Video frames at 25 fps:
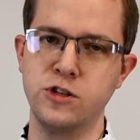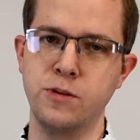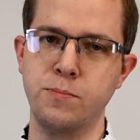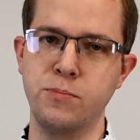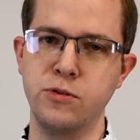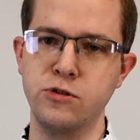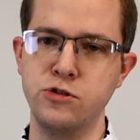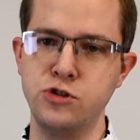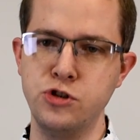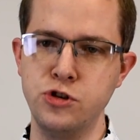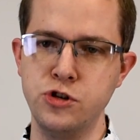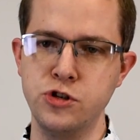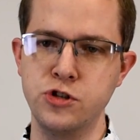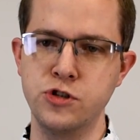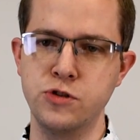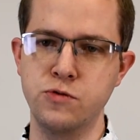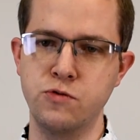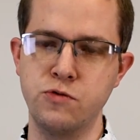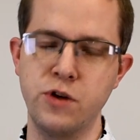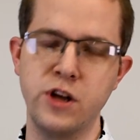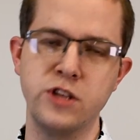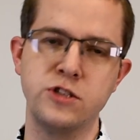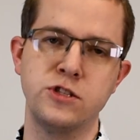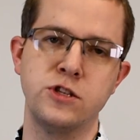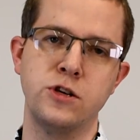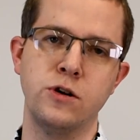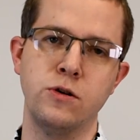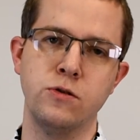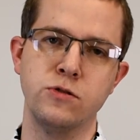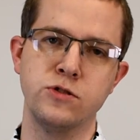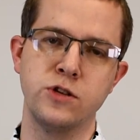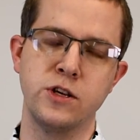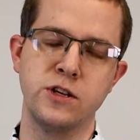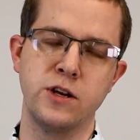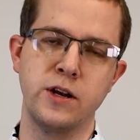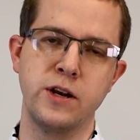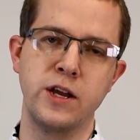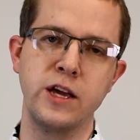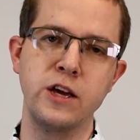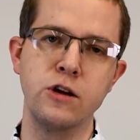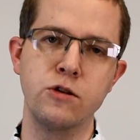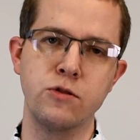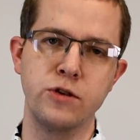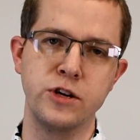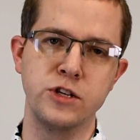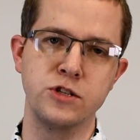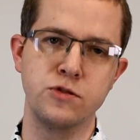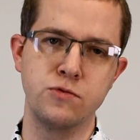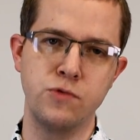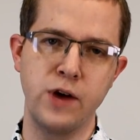to produce red cells at an
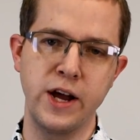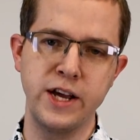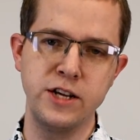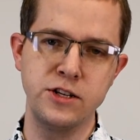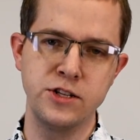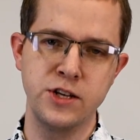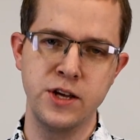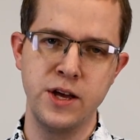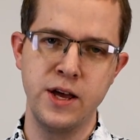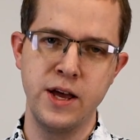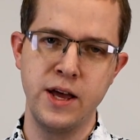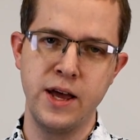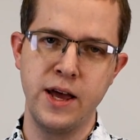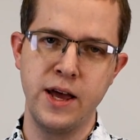increased rate.